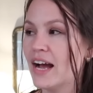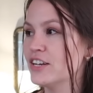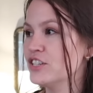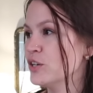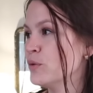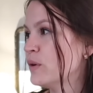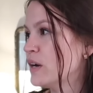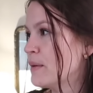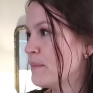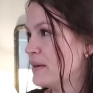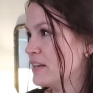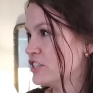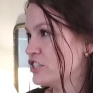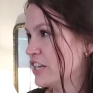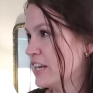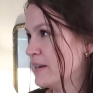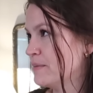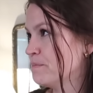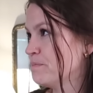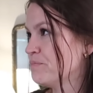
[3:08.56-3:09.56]
I do wanna
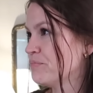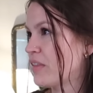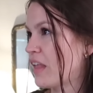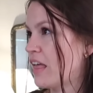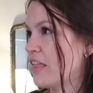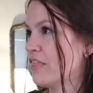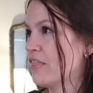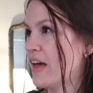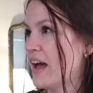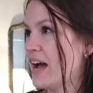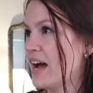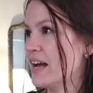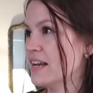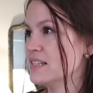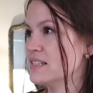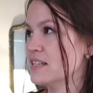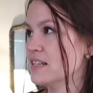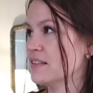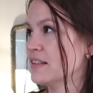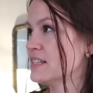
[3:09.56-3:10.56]
mention
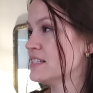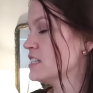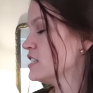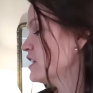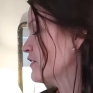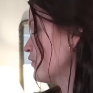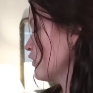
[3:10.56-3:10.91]
that this is the